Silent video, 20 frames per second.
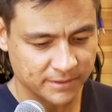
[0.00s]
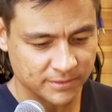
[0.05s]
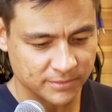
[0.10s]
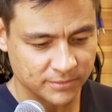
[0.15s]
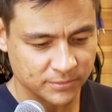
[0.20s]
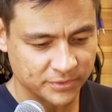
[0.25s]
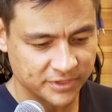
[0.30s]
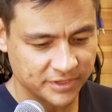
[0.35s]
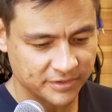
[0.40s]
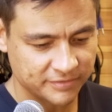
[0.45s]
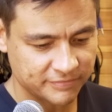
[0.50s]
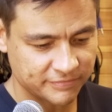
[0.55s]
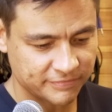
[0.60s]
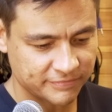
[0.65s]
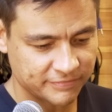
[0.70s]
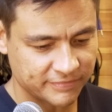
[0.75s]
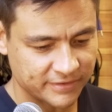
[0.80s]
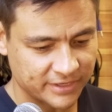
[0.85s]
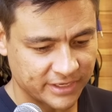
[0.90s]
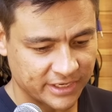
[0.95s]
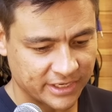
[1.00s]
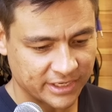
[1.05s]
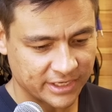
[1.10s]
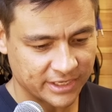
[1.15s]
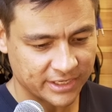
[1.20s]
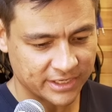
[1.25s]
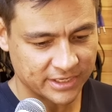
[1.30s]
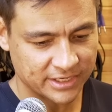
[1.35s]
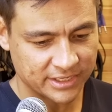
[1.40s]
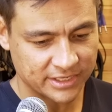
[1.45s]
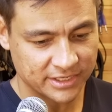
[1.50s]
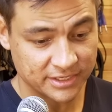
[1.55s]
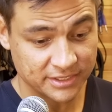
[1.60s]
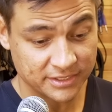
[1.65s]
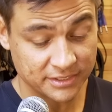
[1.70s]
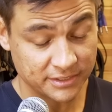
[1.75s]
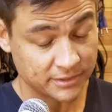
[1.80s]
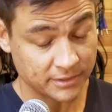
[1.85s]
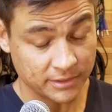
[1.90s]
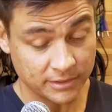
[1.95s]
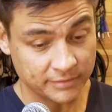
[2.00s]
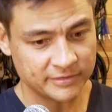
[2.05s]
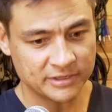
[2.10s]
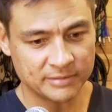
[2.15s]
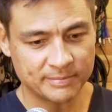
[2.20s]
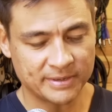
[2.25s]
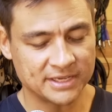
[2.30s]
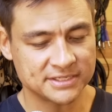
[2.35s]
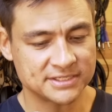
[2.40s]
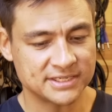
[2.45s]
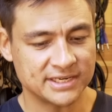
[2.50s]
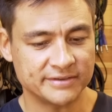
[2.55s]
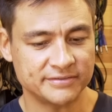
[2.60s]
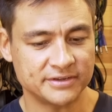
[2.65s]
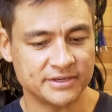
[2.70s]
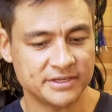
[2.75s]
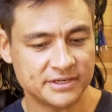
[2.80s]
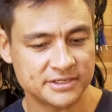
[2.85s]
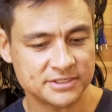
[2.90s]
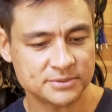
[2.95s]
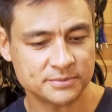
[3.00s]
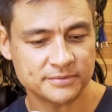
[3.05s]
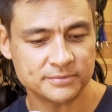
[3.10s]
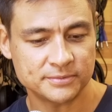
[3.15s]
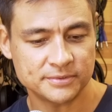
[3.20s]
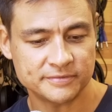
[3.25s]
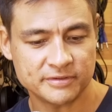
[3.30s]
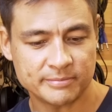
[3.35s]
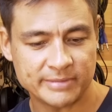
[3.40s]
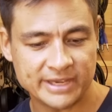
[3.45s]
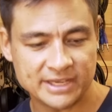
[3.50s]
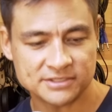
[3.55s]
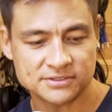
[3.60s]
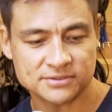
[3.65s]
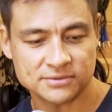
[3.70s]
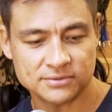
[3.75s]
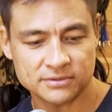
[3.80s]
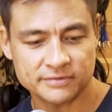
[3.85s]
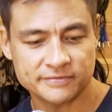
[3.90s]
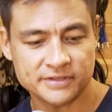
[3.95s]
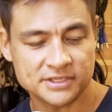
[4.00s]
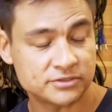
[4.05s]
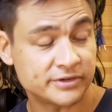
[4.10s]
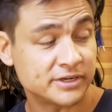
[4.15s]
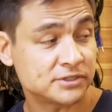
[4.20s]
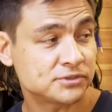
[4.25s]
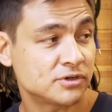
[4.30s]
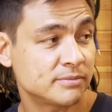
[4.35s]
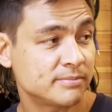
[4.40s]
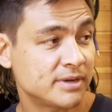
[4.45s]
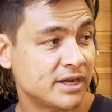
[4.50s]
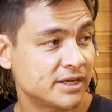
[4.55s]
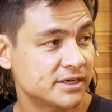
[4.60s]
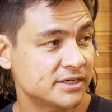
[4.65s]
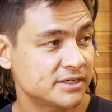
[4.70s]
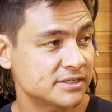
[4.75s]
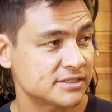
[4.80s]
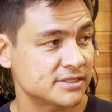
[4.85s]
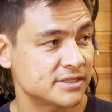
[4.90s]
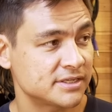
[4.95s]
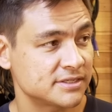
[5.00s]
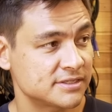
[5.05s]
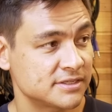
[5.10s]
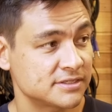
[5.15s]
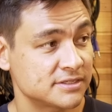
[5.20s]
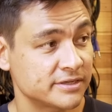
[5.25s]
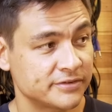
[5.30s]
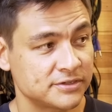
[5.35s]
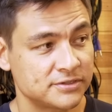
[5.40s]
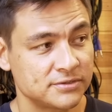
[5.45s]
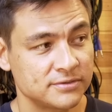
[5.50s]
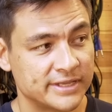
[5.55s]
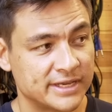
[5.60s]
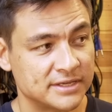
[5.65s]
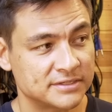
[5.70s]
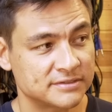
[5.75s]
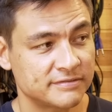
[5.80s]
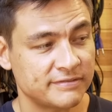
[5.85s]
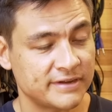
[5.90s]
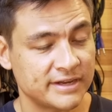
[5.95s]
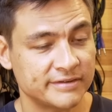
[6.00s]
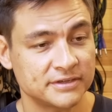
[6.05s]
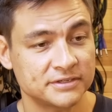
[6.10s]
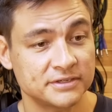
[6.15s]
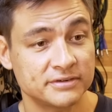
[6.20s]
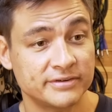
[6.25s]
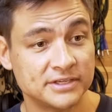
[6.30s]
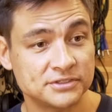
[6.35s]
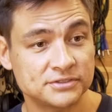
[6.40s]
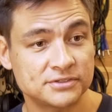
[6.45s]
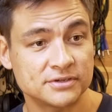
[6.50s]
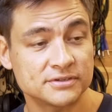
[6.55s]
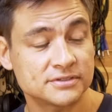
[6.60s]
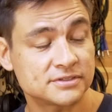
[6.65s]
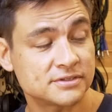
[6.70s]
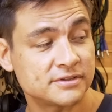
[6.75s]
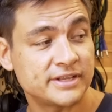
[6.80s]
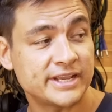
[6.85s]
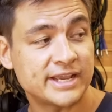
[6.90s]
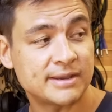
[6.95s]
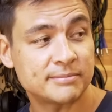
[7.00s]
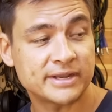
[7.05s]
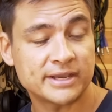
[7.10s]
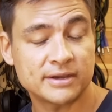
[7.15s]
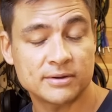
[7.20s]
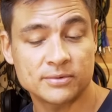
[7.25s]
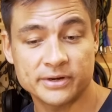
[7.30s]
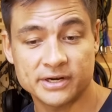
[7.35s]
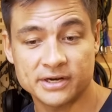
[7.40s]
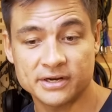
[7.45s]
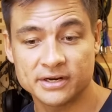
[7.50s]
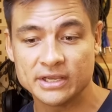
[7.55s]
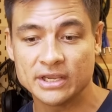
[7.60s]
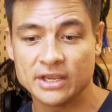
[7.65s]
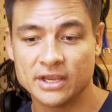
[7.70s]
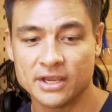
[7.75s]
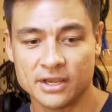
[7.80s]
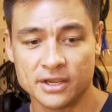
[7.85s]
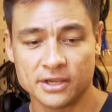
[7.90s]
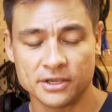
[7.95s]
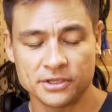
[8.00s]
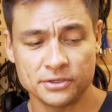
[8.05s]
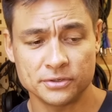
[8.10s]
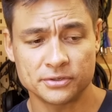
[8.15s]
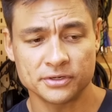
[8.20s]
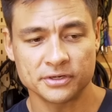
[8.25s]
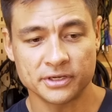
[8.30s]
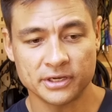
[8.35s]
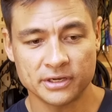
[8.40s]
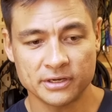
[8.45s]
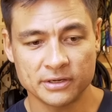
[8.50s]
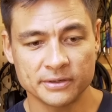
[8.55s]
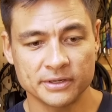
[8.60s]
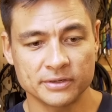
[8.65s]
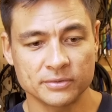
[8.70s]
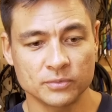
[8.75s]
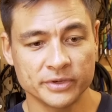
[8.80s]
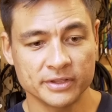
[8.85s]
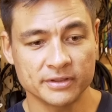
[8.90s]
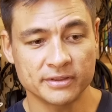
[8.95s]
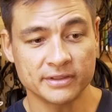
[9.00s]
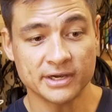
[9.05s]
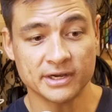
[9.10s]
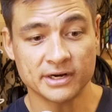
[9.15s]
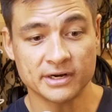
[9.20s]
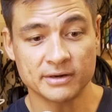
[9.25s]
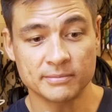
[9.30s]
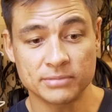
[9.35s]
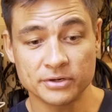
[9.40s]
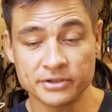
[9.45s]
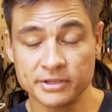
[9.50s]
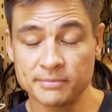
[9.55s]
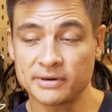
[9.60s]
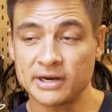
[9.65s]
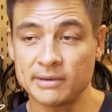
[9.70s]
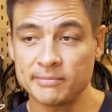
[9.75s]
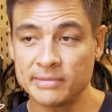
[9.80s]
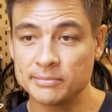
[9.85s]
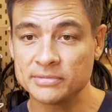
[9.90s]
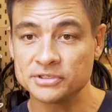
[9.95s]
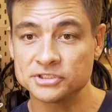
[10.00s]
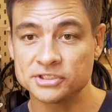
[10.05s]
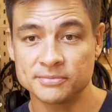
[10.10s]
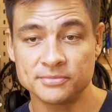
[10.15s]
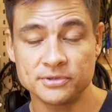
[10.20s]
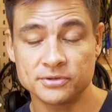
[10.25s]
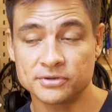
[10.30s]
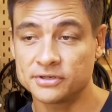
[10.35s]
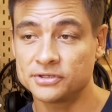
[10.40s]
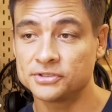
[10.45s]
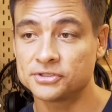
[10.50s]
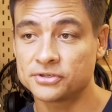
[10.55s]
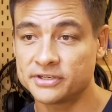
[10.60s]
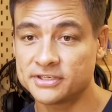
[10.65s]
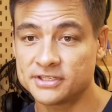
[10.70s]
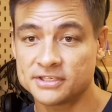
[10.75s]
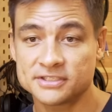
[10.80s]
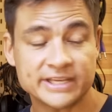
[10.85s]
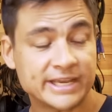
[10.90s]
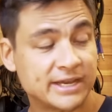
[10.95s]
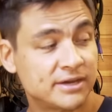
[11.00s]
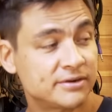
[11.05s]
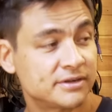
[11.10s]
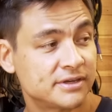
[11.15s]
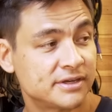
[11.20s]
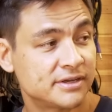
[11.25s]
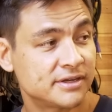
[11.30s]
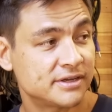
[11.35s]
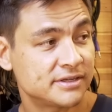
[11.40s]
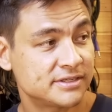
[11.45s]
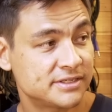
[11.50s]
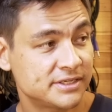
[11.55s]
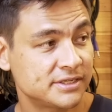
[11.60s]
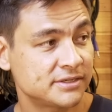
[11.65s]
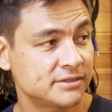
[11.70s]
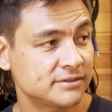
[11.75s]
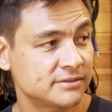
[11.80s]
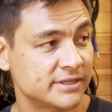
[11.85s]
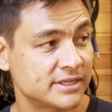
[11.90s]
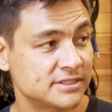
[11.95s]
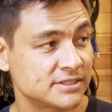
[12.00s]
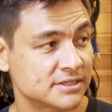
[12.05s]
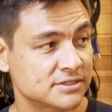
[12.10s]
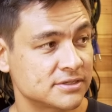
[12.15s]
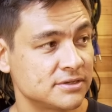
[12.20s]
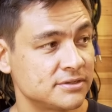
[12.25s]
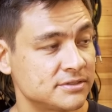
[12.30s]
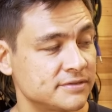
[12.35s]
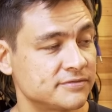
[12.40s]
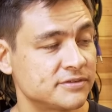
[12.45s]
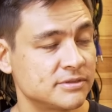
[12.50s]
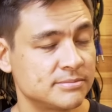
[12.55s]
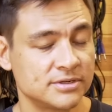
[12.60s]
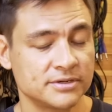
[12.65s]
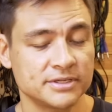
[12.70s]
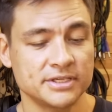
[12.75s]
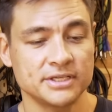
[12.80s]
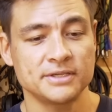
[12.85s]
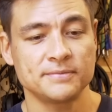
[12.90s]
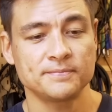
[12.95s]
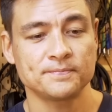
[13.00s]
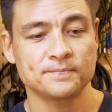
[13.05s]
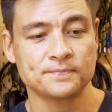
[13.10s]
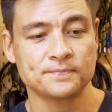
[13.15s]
we've over the past 11 years, we've amassed all of these restaurant partners. Mm-hmm. There's over 2,500 restaurants in the app now, where you can go, and with our Booky Prime membership, you can enjoy a discount, a deal that's exclusive to Booky.